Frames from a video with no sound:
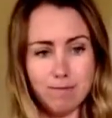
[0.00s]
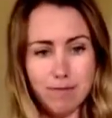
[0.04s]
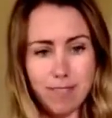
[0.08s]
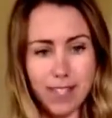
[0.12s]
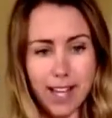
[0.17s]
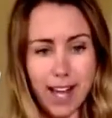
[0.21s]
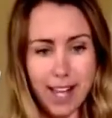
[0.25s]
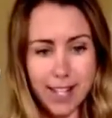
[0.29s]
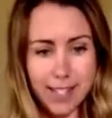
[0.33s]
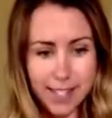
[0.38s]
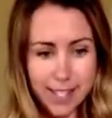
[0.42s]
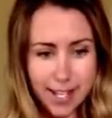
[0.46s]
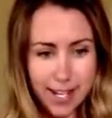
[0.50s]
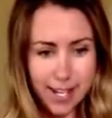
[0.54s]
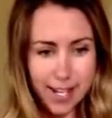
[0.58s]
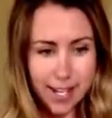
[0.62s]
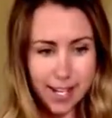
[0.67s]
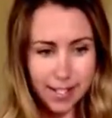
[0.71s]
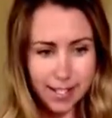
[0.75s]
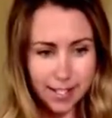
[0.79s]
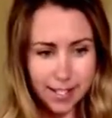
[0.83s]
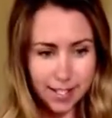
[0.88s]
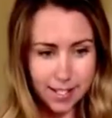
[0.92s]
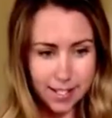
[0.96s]
that's
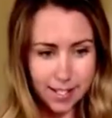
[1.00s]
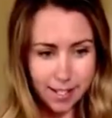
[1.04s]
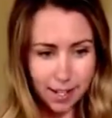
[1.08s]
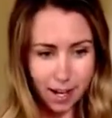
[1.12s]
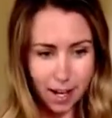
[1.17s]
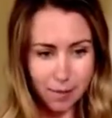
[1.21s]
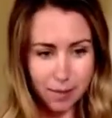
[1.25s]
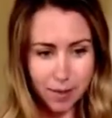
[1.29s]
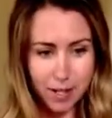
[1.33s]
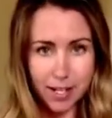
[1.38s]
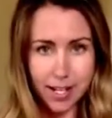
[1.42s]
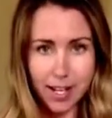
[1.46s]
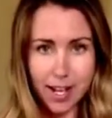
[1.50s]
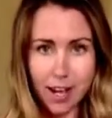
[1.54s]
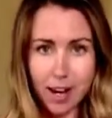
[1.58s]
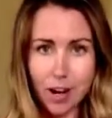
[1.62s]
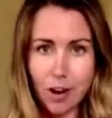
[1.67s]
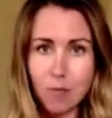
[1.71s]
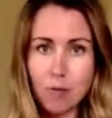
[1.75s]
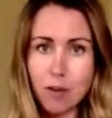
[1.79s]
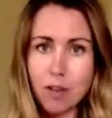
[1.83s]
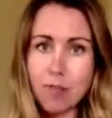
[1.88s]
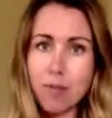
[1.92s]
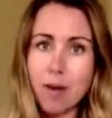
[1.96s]
it. I'm going to get
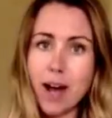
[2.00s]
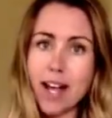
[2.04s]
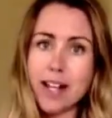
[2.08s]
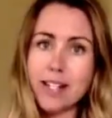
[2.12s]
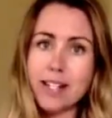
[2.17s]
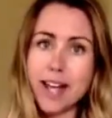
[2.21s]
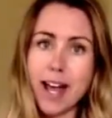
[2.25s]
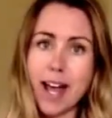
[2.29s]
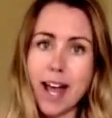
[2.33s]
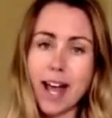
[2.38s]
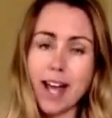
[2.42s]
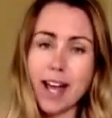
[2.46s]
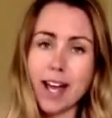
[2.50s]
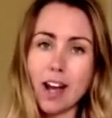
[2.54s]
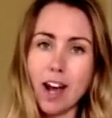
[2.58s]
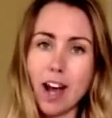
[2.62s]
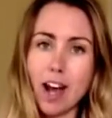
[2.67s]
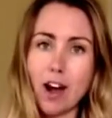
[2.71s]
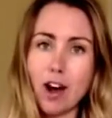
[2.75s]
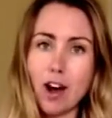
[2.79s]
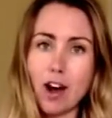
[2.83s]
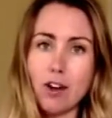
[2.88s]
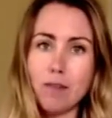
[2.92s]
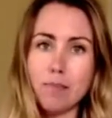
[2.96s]
on with my day. I
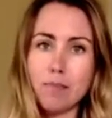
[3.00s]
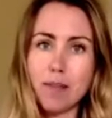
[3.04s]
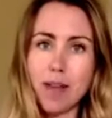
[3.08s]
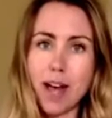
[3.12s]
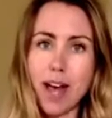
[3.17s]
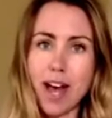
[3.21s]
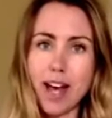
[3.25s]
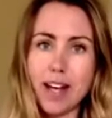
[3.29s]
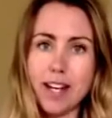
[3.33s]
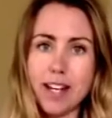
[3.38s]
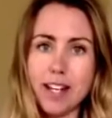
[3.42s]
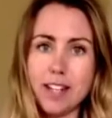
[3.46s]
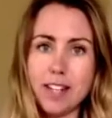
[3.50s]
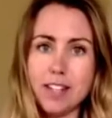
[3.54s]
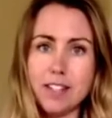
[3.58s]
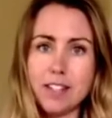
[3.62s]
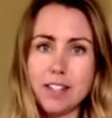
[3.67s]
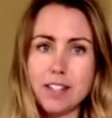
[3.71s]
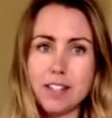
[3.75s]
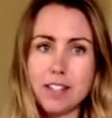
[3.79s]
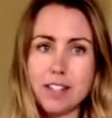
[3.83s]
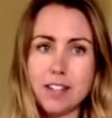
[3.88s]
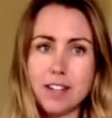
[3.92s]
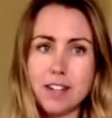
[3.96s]
hope that
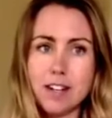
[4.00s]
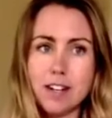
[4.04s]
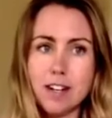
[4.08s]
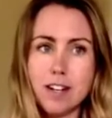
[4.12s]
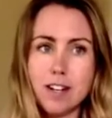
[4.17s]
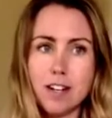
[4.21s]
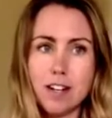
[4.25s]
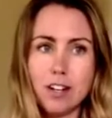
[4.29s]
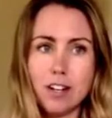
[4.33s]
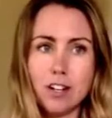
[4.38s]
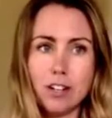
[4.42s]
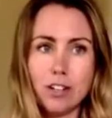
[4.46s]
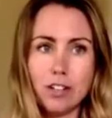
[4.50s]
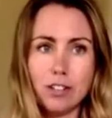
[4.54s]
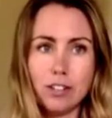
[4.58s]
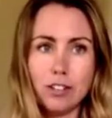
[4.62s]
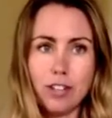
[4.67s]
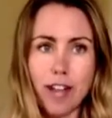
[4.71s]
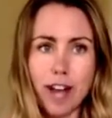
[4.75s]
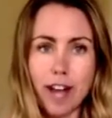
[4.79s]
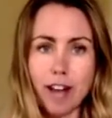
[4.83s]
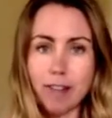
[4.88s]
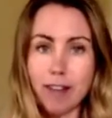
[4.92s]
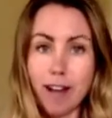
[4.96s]
is
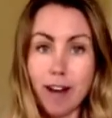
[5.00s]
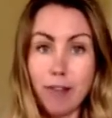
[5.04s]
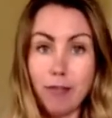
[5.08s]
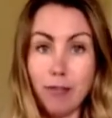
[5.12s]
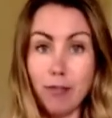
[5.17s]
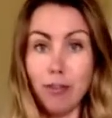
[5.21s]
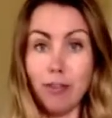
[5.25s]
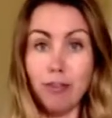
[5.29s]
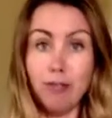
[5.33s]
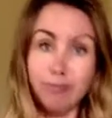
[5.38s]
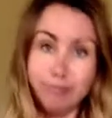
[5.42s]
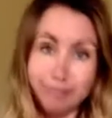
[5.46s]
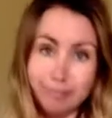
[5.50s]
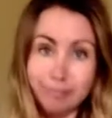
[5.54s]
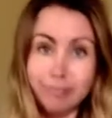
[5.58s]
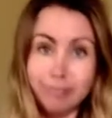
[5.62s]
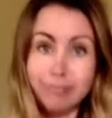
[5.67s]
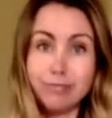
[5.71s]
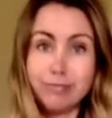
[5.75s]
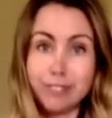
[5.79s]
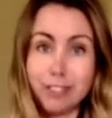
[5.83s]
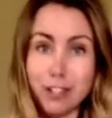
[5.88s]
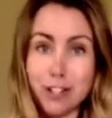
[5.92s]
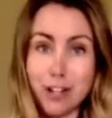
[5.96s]
helpful.
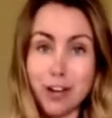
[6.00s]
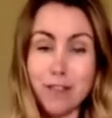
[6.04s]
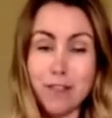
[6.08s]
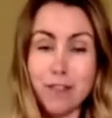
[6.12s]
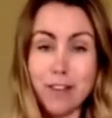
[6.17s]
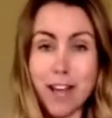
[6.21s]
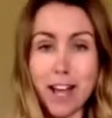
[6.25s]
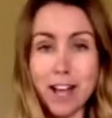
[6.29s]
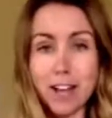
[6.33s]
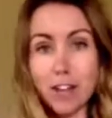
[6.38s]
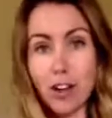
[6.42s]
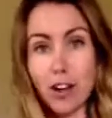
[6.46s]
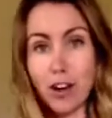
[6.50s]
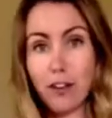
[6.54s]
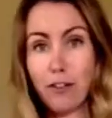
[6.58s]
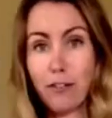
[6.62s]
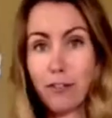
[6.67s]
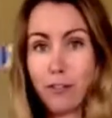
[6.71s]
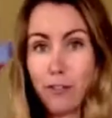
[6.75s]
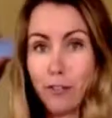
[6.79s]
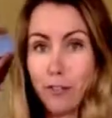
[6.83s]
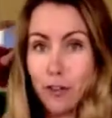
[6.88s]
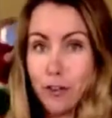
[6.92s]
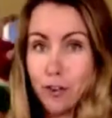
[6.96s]
So don't forget to go
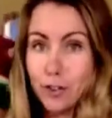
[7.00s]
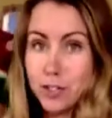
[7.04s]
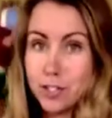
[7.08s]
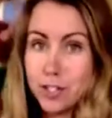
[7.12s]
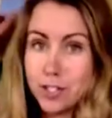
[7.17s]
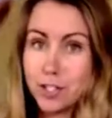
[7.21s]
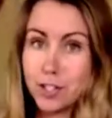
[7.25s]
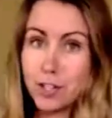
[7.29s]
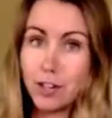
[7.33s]
fruit